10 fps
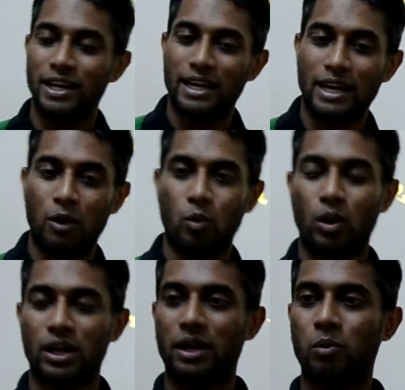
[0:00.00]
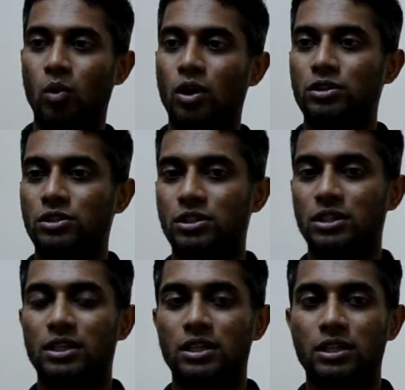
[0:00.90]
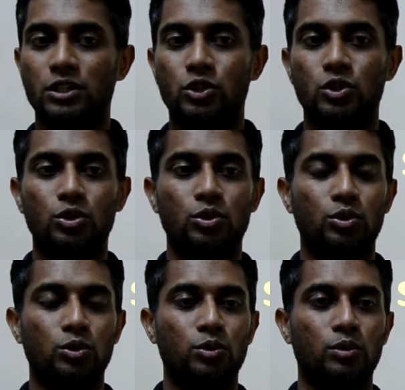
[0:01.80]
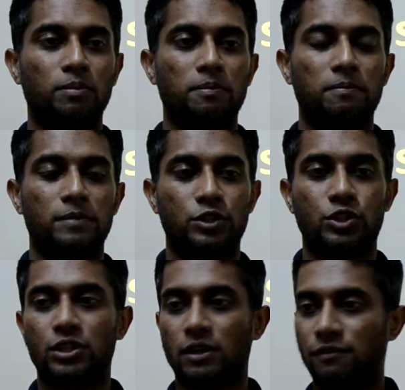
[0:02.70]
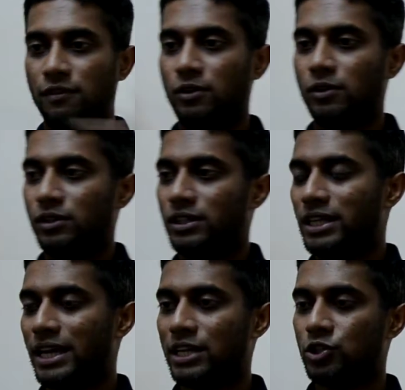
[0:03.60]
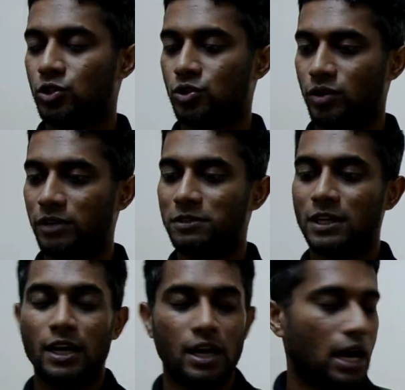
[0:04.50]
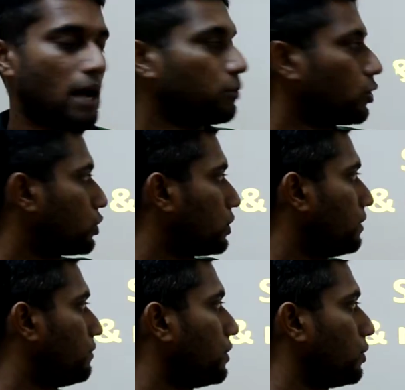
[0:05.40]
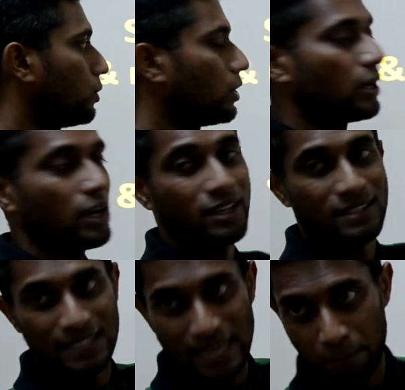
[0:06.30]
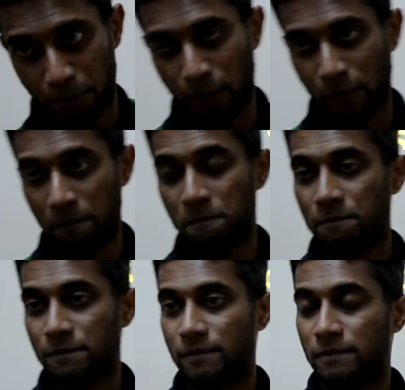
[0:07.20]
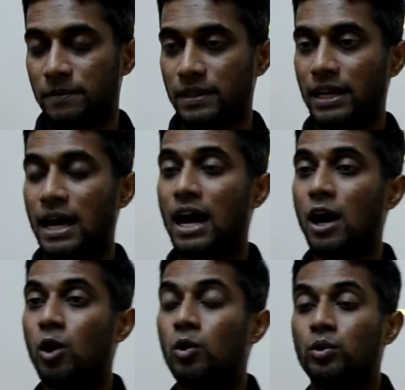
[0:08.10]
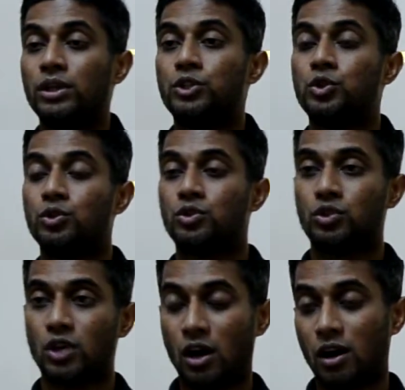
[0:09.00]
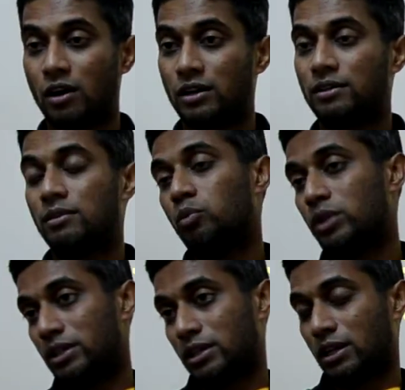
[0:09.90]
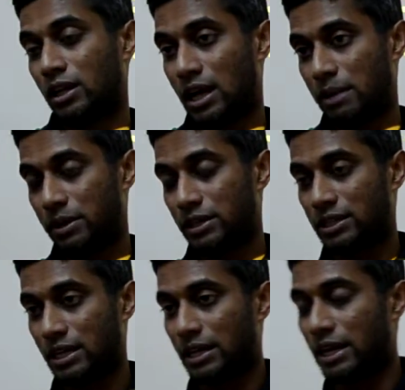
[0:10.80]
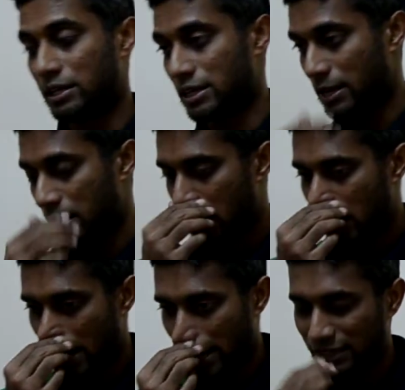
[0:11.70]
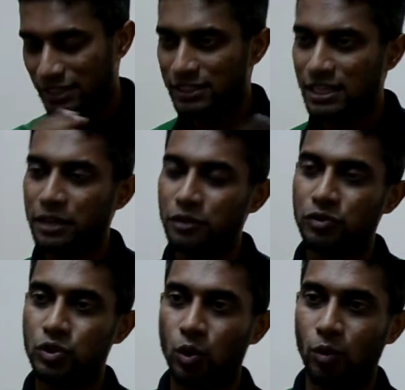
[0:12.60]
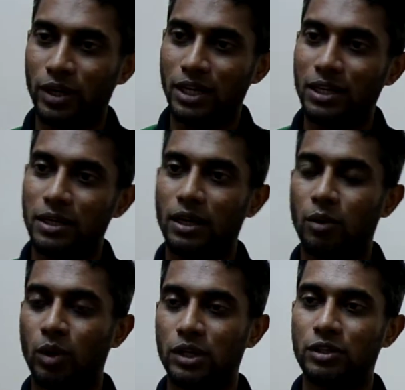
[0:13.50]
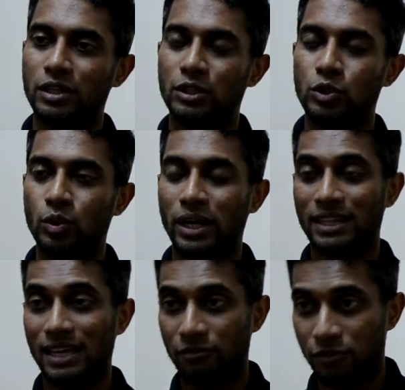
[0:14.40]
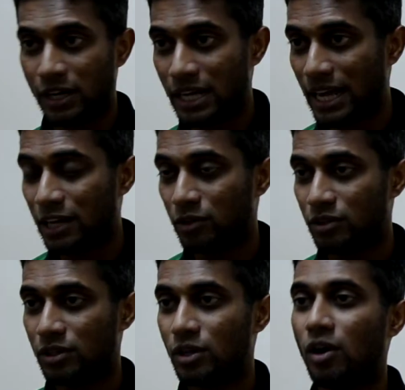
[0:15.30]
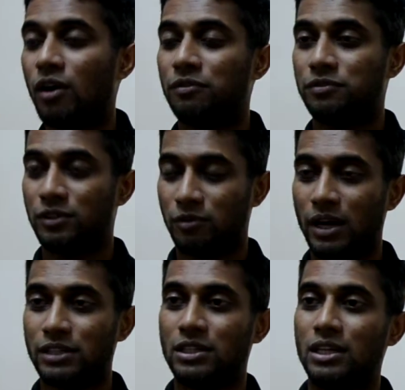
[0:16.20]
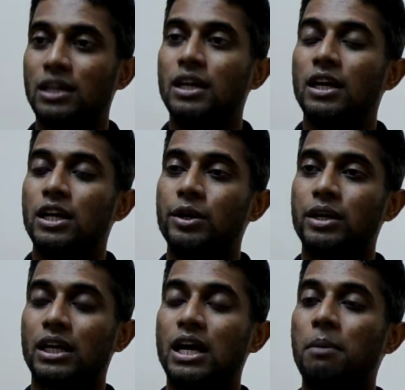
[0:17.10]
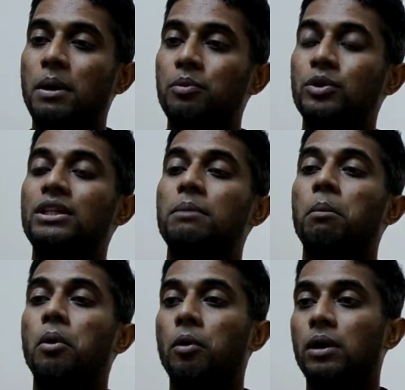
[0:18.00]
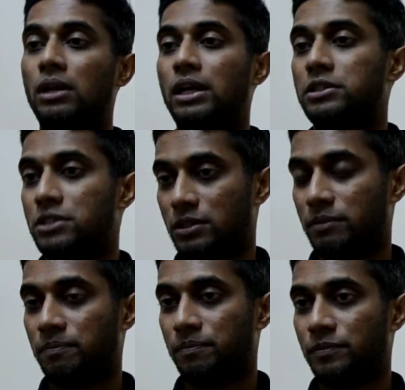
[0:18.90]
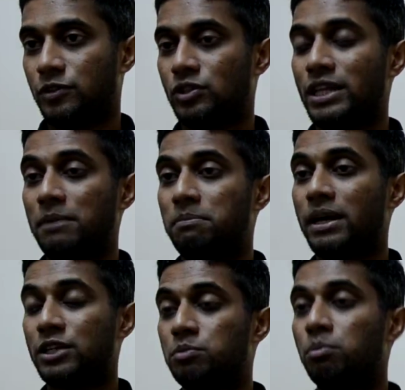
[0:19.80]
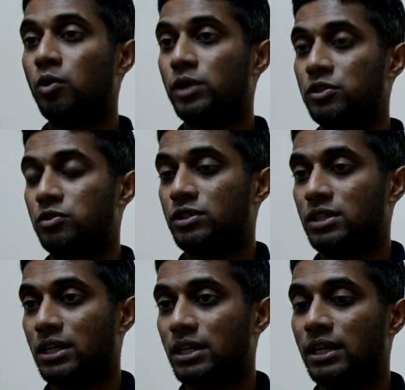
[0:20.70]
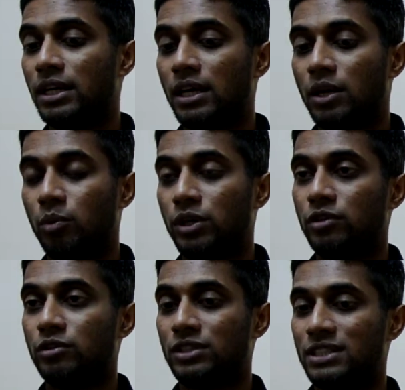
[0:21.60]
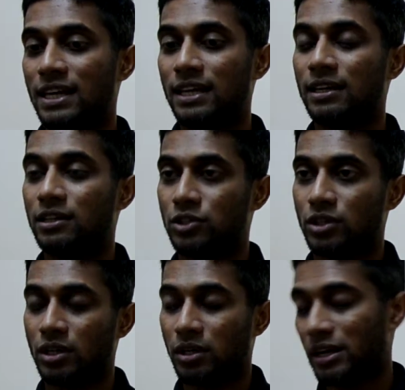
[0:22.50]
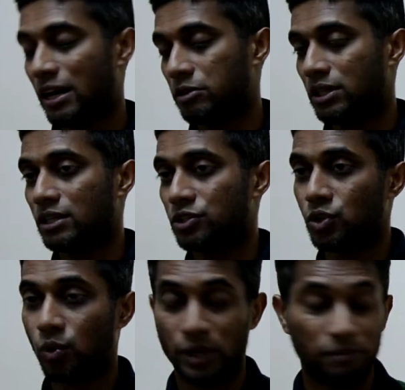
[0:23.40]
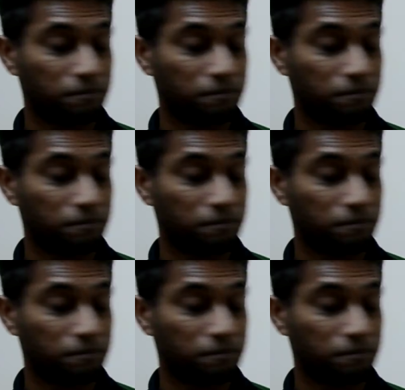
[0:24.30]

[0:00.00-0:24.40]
Now, what I want is to shuffle the answer scripts. I'm going to give you a sample that how it should start with the climax and ending. And this kind of story, what you can do at the very end of the writing, you can come up with a moral lesson. So that makes more interesting when you're saying narrating a story.